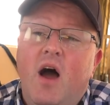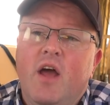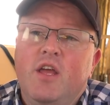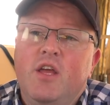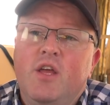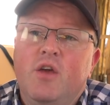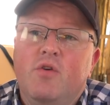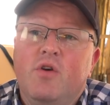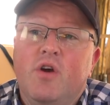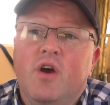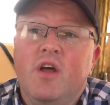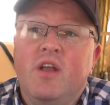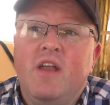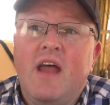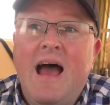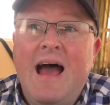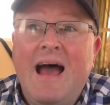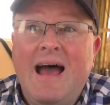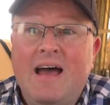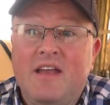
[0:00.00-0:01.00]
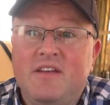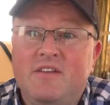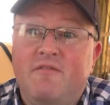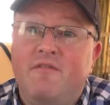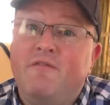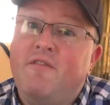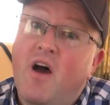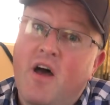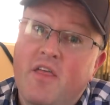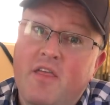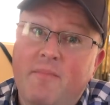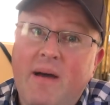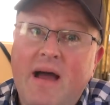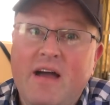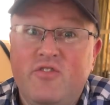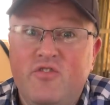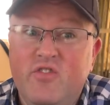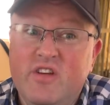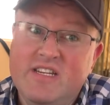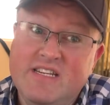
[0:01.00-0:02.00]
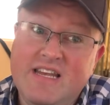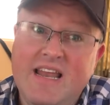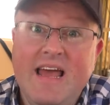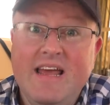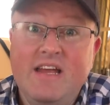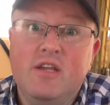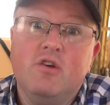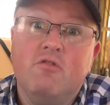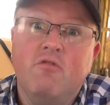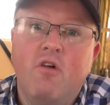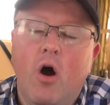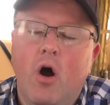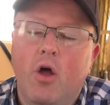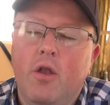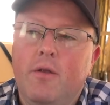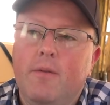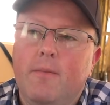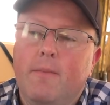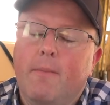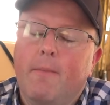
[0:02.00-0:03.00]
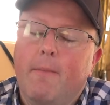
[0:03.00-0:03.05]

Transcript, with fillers: you can add further batteries later on.